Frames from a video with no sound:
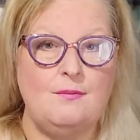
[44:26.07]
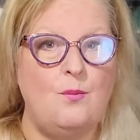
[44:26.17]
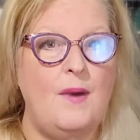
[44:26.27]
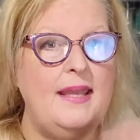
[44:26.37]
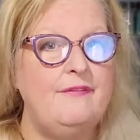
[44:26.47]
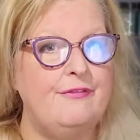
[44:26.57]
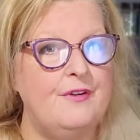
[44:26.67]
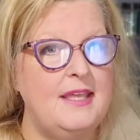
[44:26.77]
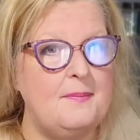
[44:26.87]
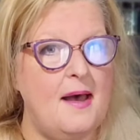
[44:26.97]
wait for
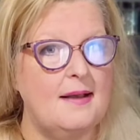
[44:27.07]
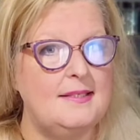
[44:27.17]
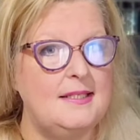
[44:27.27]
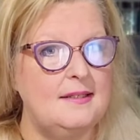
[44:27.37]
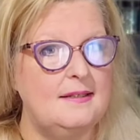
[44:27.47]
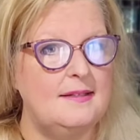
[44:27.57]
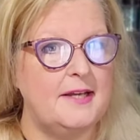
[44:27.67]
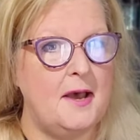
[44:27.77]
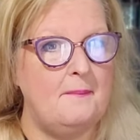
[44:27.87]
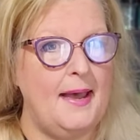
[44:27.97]
the epoxy to
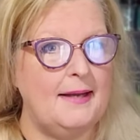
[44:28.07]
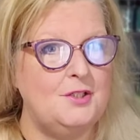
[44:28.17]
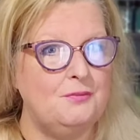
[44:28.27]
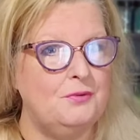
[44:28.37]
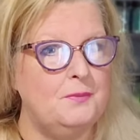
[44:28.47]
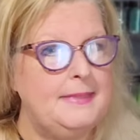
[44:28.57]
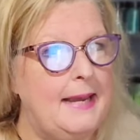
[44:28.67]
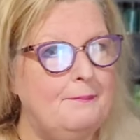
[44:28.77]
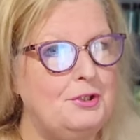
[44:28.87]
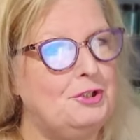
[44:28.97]
come back to room
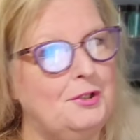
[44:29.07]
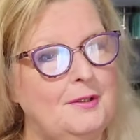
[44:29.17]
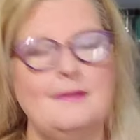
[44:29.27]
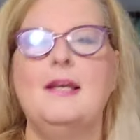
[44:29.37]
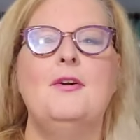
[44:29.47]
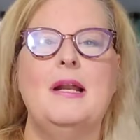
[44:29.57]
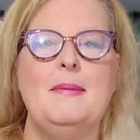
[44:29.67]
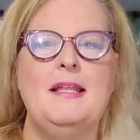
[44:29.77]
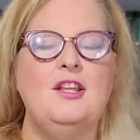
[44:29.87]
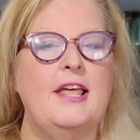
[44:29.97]
temperature. You know what I
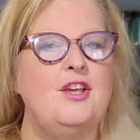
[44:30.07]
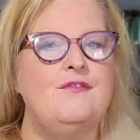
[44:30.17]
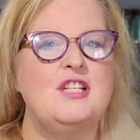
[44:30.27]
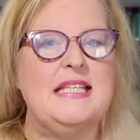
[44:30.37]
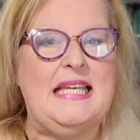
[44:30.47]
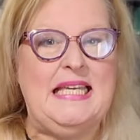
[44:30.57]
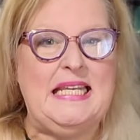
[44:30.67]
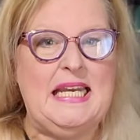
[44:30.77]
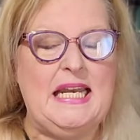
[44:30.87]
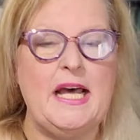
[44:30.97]
mean? Like you've just
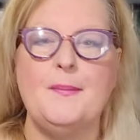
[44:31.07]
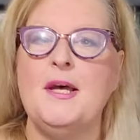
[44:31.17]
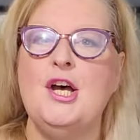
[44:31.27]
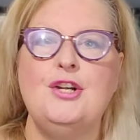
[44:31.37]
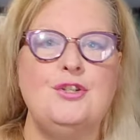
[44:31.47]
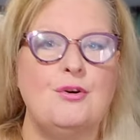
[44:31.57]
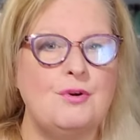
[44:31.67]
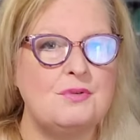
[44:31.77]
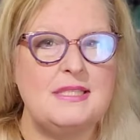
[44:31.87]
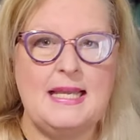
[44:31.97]
heated it up. Don't
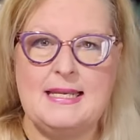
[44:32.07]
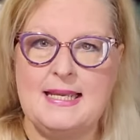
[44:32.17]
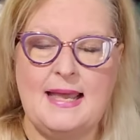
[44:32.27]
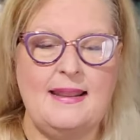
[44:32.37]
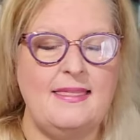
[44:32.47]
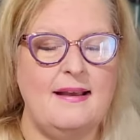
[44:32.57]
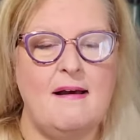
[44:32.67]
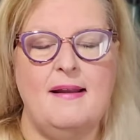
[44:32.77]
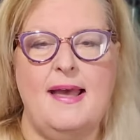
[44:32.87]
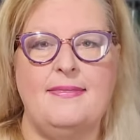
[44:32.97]
go sanding anything
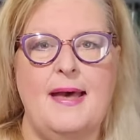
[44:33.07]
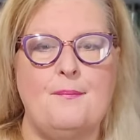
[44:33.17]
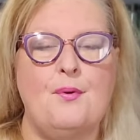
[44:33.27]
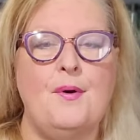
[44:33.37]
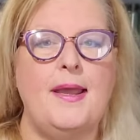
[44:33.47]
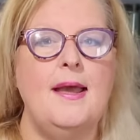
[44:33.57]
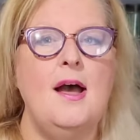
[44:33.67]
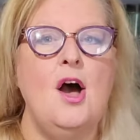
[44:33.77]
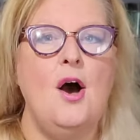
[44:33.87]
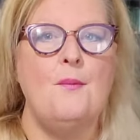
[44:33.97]
on it at that point.
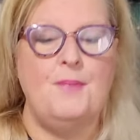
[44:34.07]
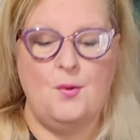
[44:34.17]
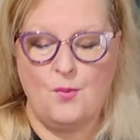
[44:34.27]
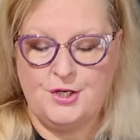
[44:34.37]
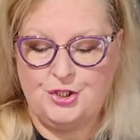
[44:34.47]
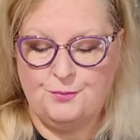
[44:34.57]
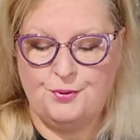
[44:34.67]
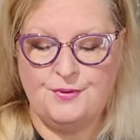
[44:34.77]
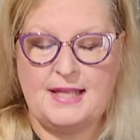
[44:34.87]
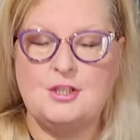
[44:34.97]
But once you
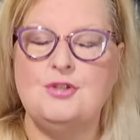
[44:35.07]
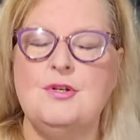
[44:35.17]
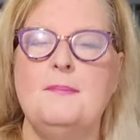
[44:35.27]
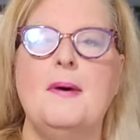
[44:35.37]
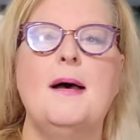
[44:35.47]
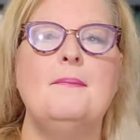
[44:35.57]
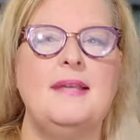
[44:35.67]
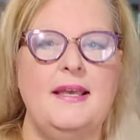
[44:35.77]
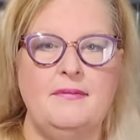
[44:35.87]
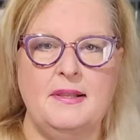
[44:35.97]
pull that strip up,
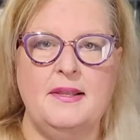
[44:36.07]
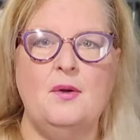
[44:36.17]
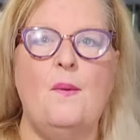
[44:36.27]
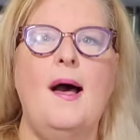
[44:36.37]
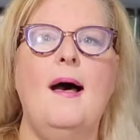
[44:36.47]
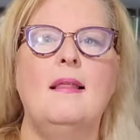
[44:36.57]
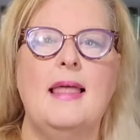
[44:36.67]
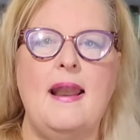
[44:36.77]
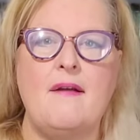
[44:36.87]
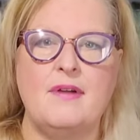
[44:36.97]
give it a little while,
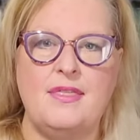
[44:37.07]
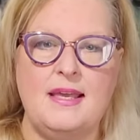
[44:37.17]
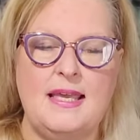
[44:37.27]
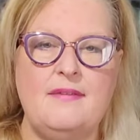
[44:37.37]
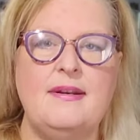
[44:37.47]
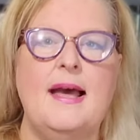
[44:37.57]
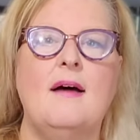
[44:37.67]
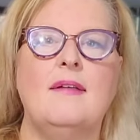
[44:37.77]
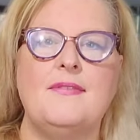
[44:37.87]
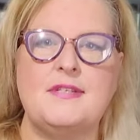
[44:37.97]
let everything even
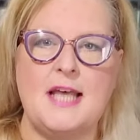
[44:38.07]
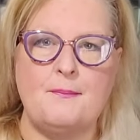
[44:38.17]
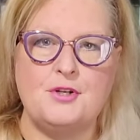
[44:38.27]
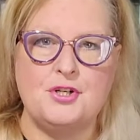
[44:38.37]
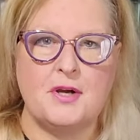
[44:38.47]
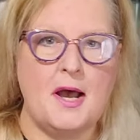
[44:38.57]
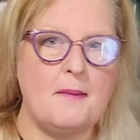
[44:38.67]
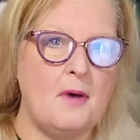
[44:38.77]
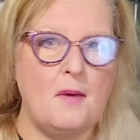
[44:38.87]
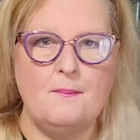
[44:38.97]
out, let the temperature
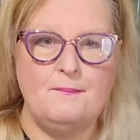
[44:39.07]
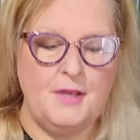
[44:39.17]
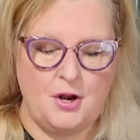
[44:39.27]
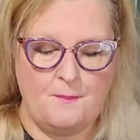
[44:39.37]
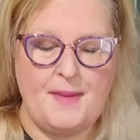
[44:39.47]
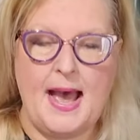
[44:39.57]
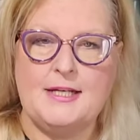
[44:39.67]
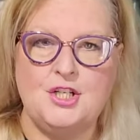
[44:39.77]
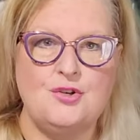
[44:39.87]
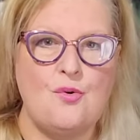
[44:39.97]
come all, you know, back
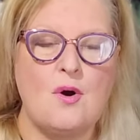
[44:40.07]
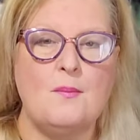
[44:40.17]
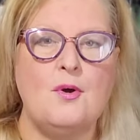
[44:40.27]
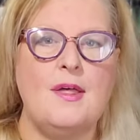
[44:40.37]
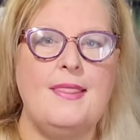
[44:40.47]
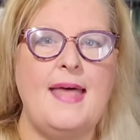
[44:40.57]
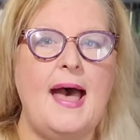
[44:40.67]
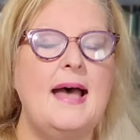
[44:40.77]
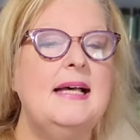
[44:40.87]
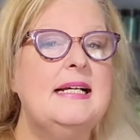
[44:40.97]
to normal and
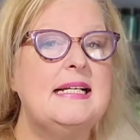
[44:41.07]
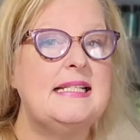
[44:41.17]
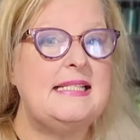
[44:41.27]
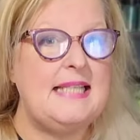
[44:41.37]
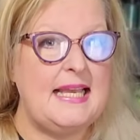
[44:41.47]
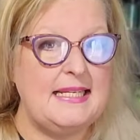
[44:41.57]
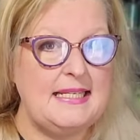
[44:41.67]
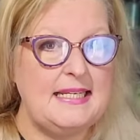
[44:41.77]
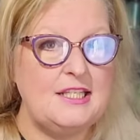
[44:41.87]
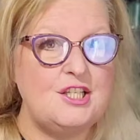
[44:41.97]
that.
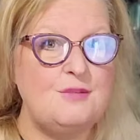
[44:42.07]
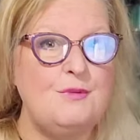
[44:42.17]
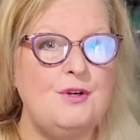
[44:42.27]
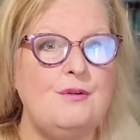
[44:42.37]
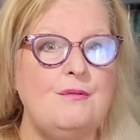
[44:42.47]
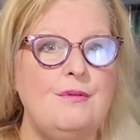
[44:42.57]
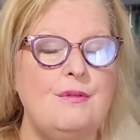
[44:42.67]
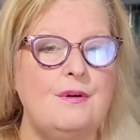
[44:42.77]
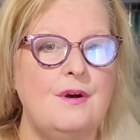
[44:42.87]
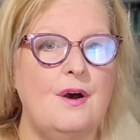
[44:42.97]
Sanded it smooth,
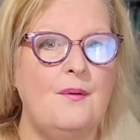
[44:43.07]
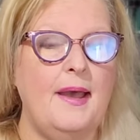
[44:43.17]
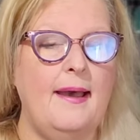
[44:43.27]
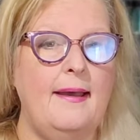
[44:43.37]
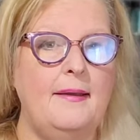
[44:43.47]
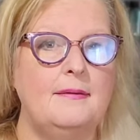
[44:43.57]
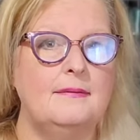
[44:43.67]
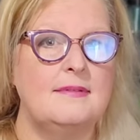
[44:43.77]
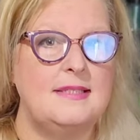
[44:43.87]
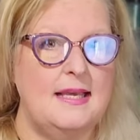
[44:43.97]
okay?
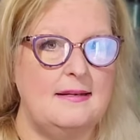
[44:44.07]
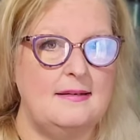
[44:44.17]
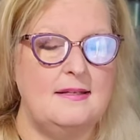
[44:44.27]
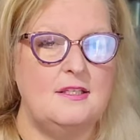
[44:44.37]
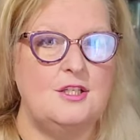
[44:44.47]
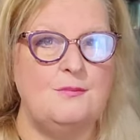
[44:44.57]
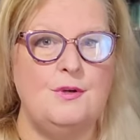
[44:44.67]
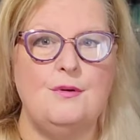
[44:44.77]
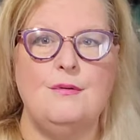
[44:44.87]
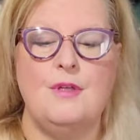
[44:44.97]
Sanded it
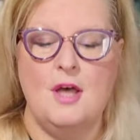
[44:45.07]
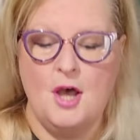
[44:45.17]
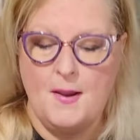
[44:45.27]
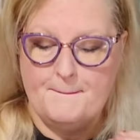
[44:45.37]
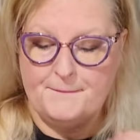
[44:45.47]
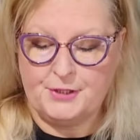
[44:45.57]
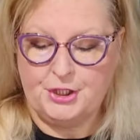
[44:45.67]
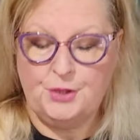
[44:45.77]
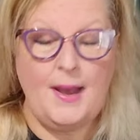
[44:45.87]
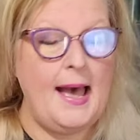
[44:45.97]
smooth,
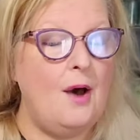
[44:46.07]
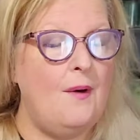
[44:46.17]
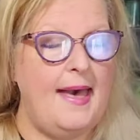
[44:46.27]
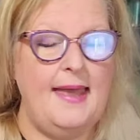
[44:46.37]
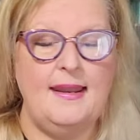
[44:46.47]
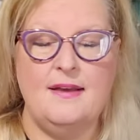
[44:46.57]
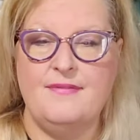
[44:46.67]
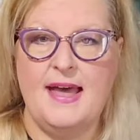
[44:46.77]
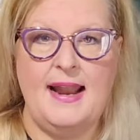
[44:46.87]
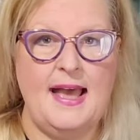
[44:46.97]
blew out any of
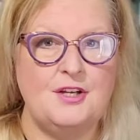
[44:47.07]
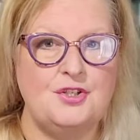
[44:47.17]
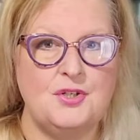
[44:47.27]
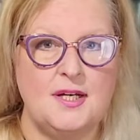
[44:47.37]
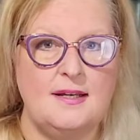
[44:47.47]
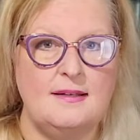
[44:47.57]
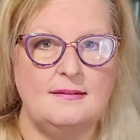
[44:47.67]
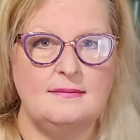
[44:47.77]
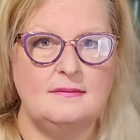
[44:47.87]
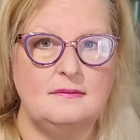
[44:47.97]
that extra,
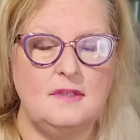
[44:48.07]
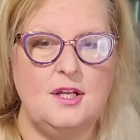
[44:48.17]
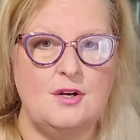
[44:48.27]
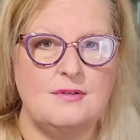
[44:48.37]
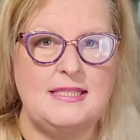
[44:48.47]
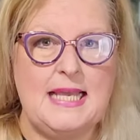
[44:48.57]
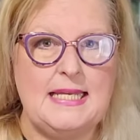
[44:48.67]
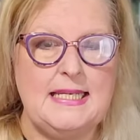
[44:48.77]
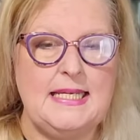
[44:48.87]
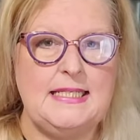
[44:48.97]
you know,
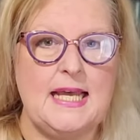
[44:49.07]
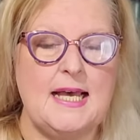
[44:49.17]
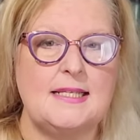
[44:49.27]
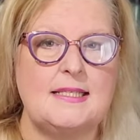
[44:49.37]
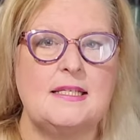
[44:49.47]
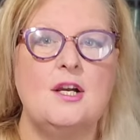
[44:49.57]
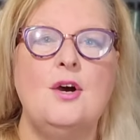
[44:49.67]
sanding dust,